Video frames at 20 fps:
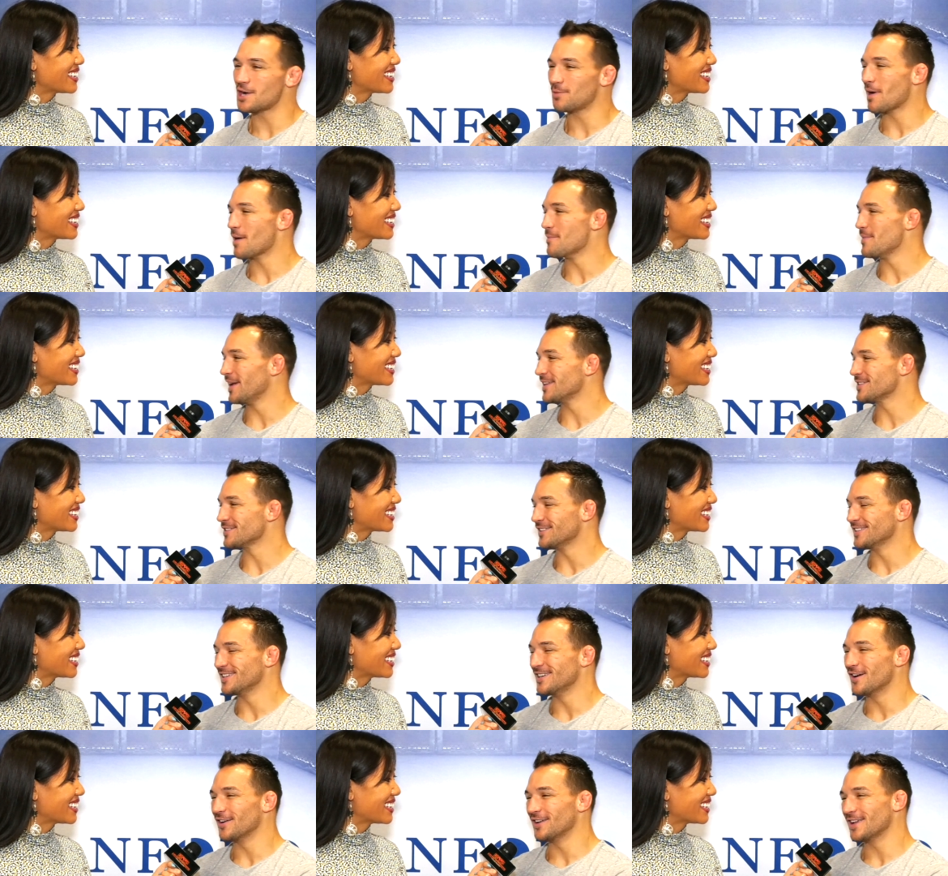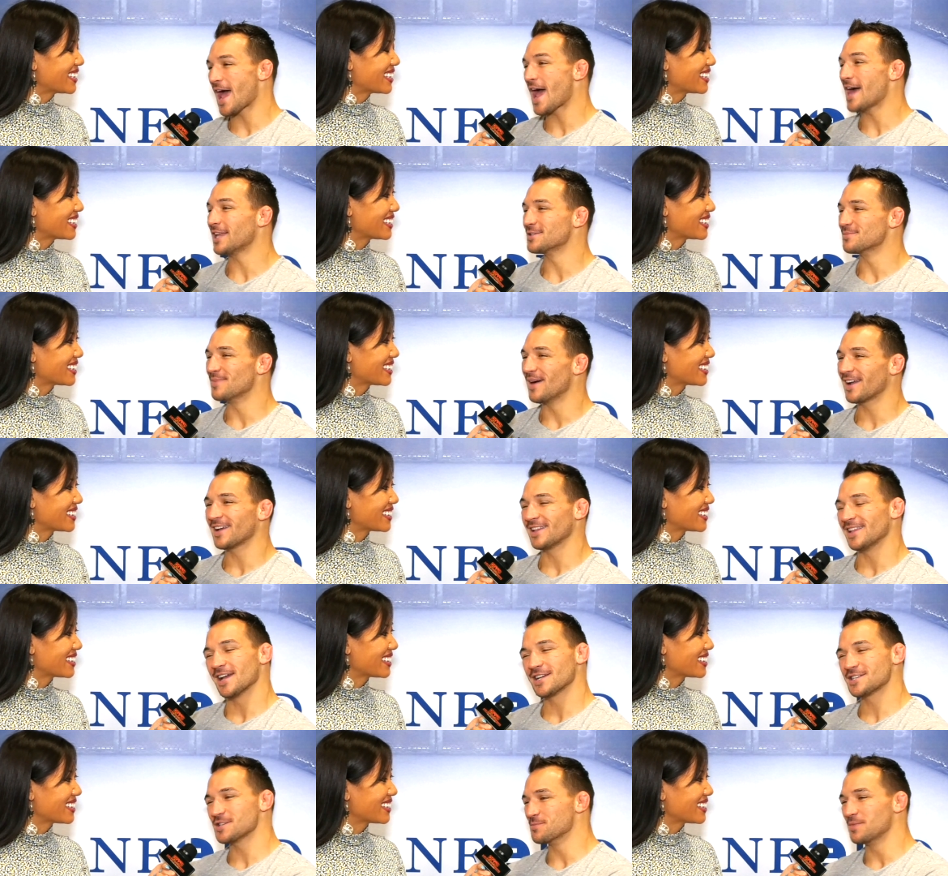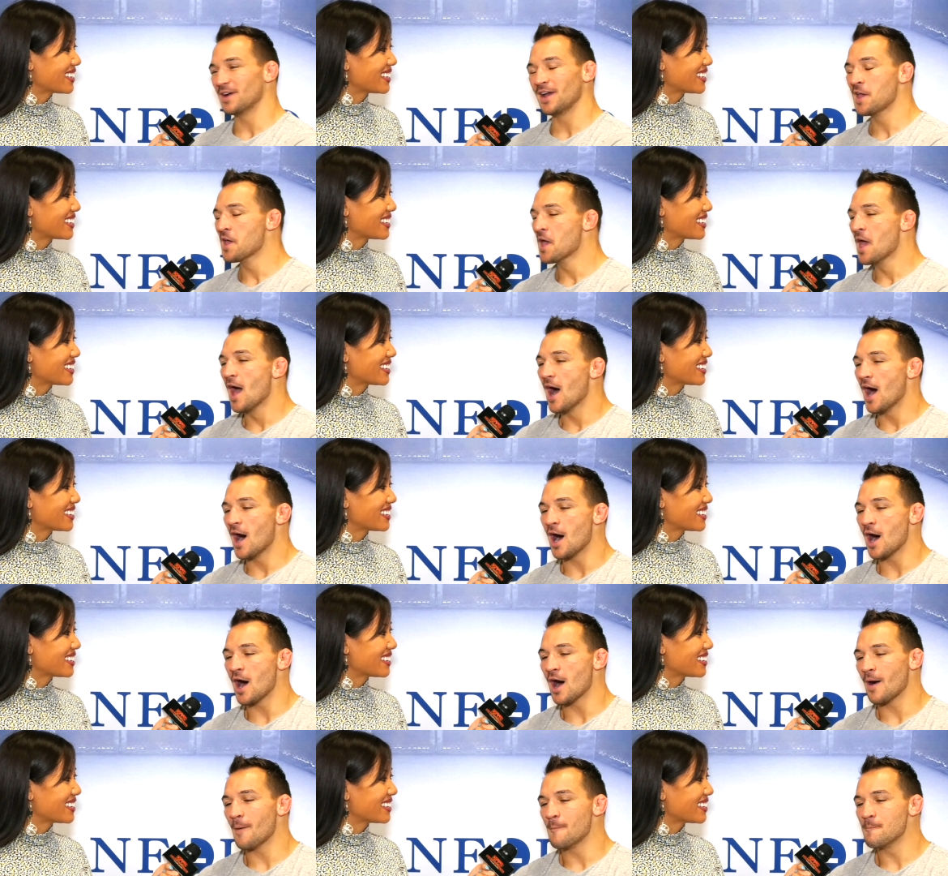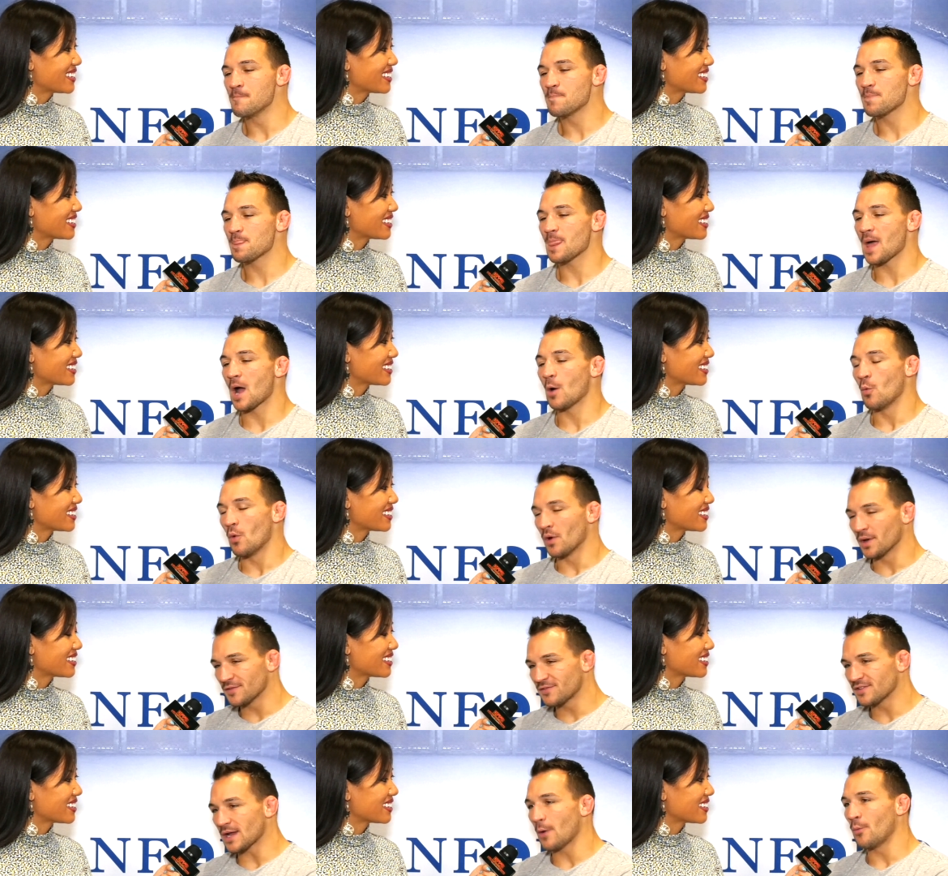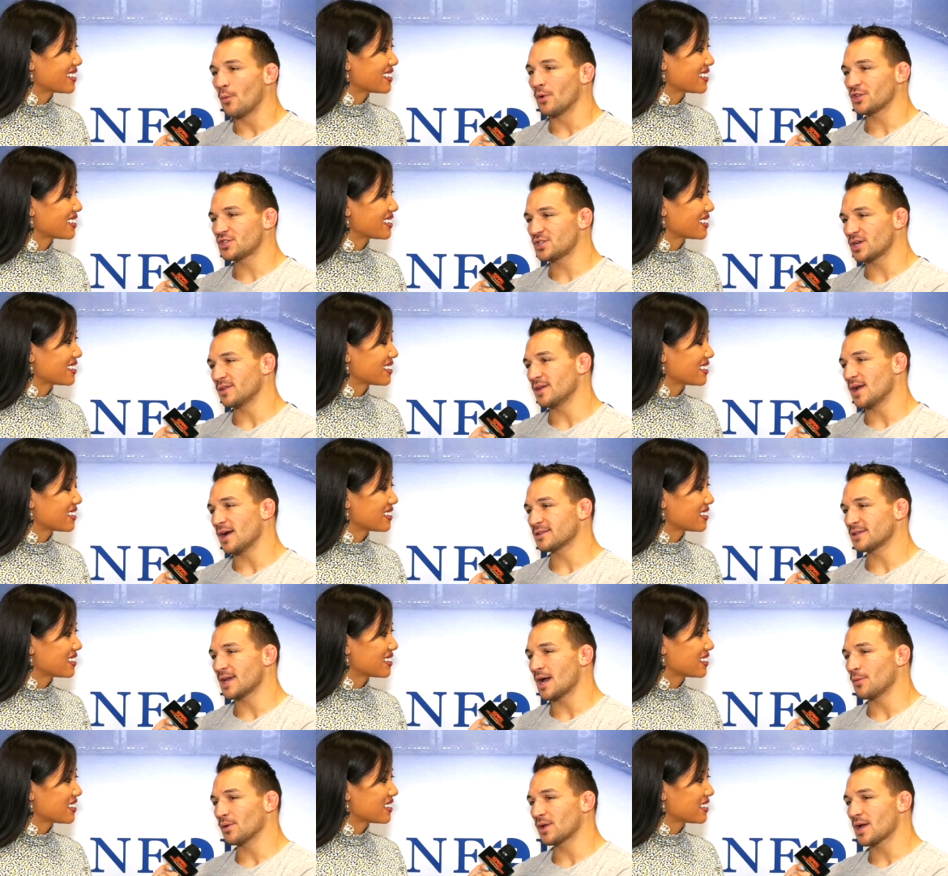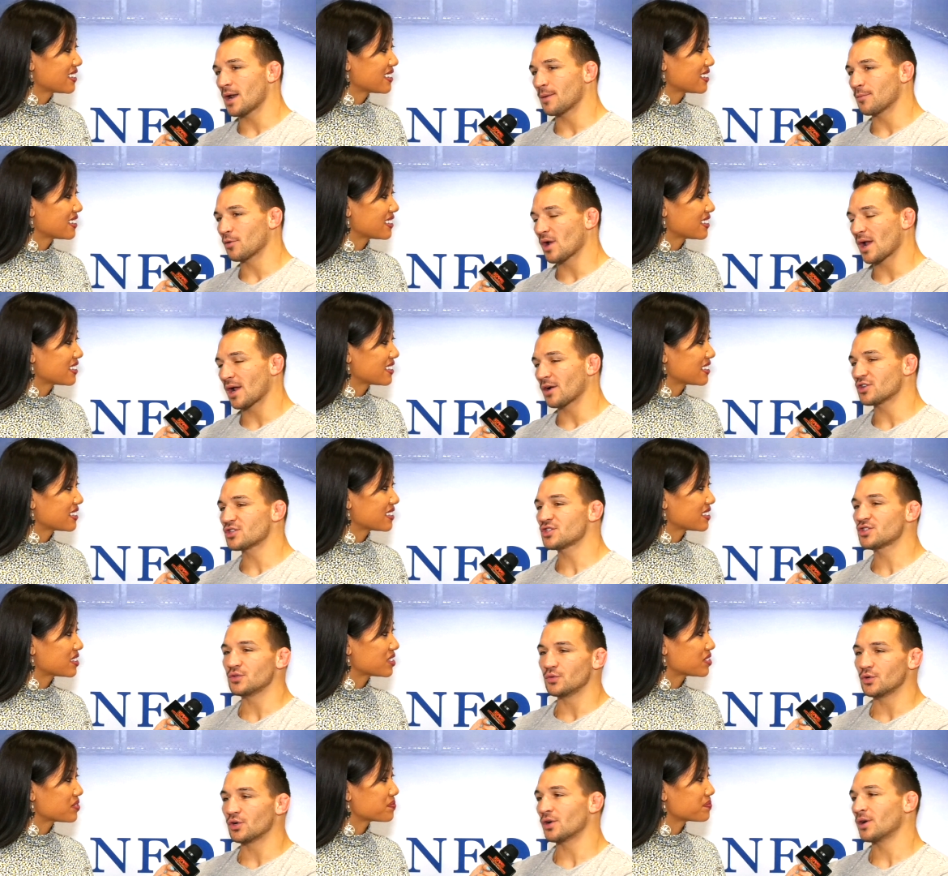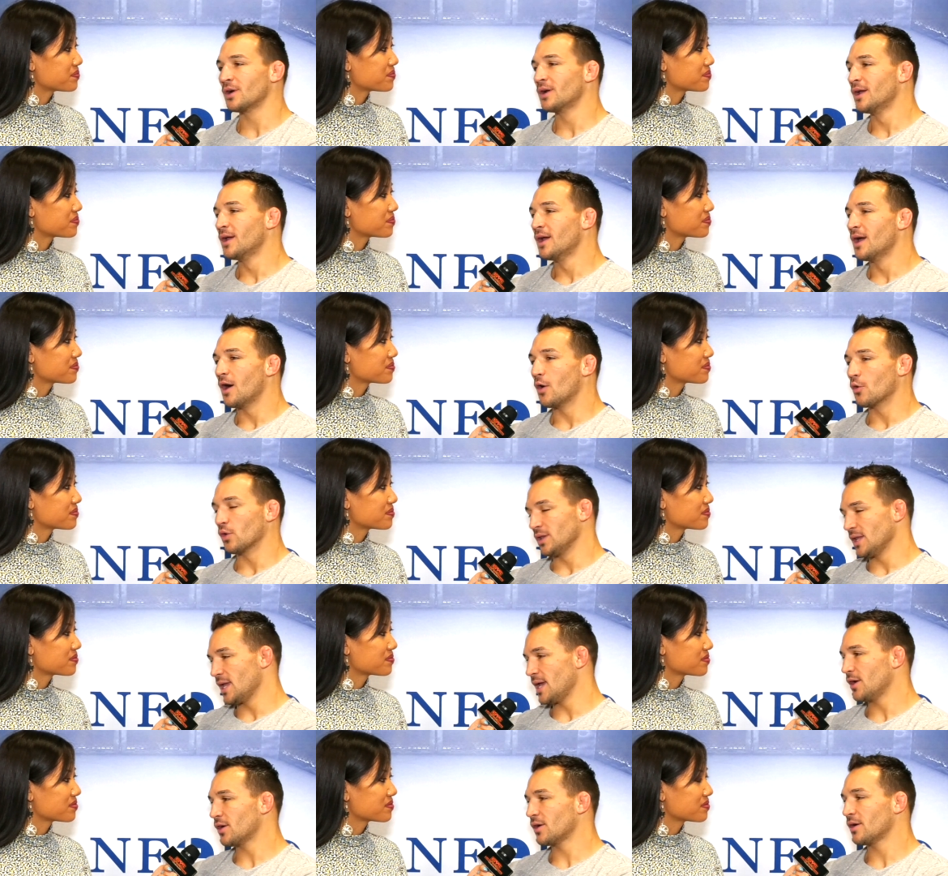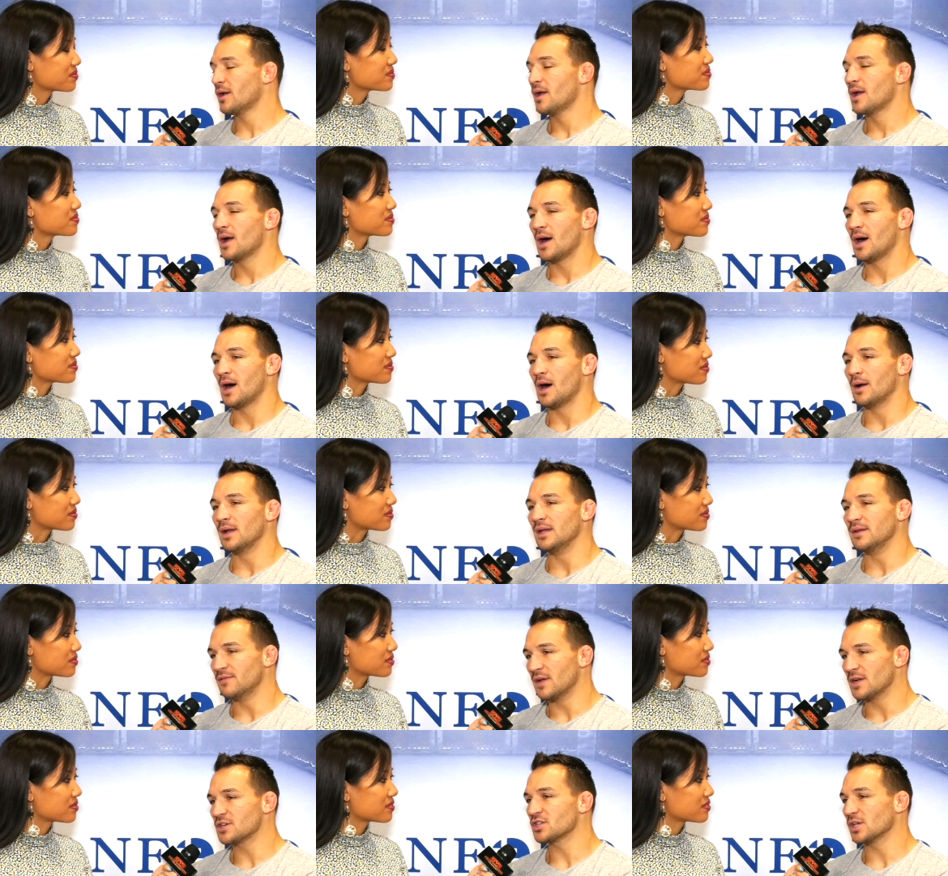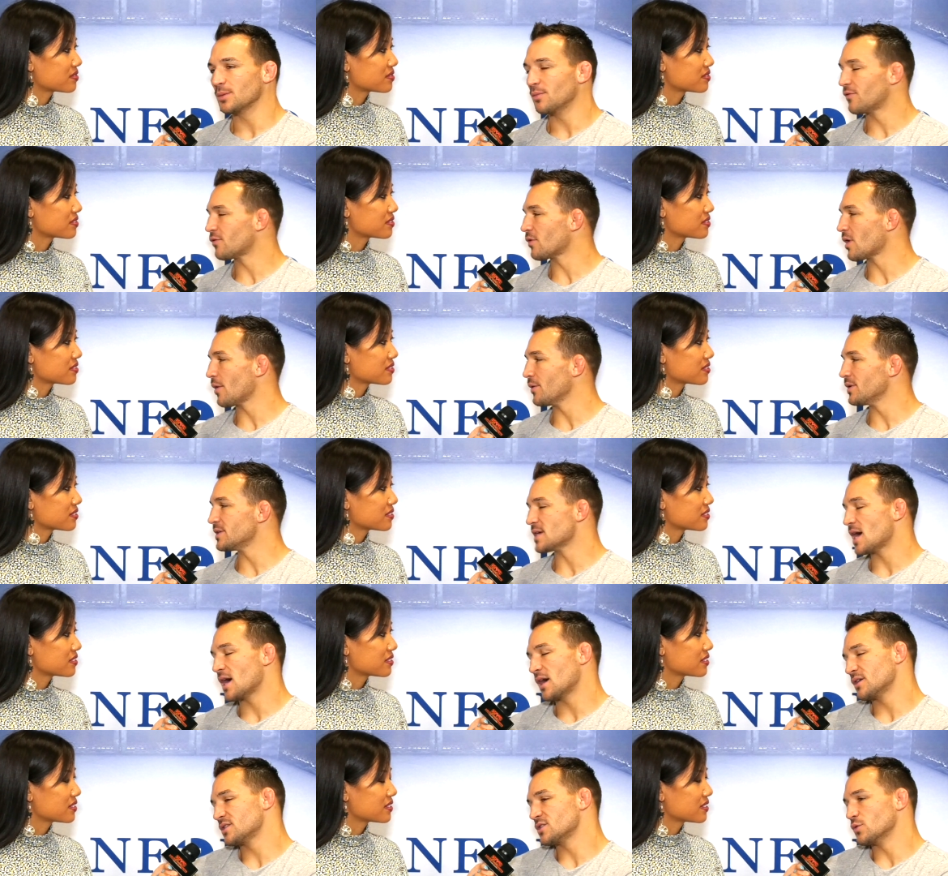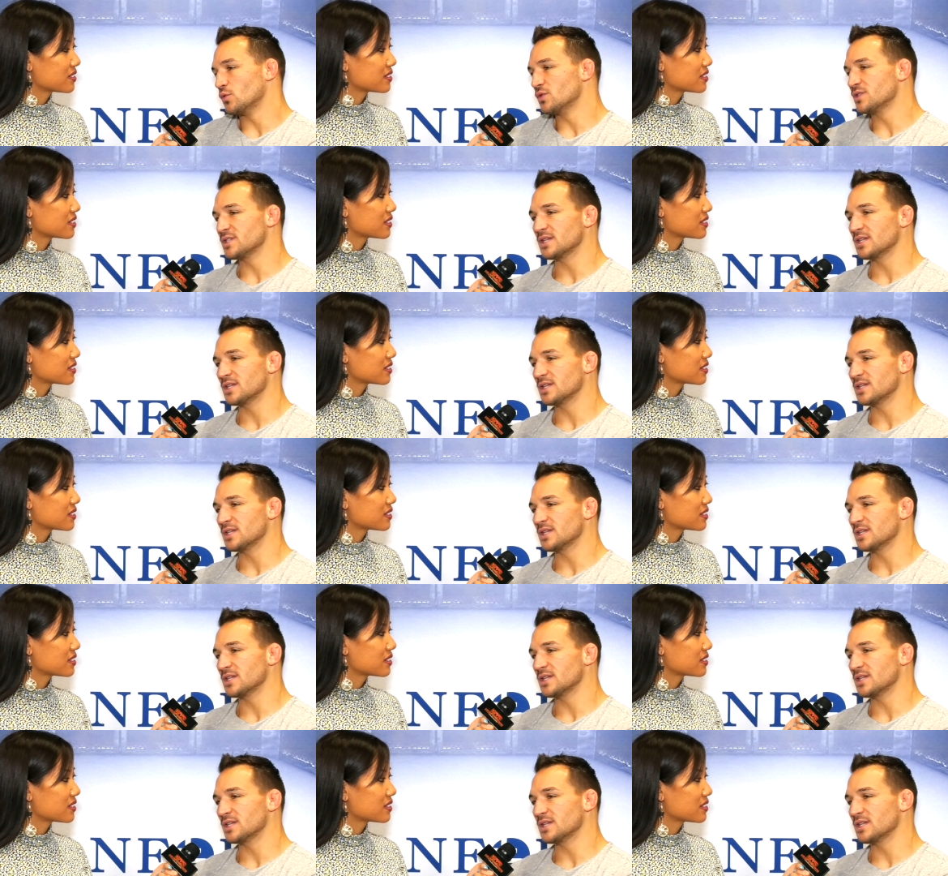Speaker 1: on my mantle, you know, to add to my collection. But I want to share the octagon with Conor McGregor sooner or later, eventually, before I retire. So we'll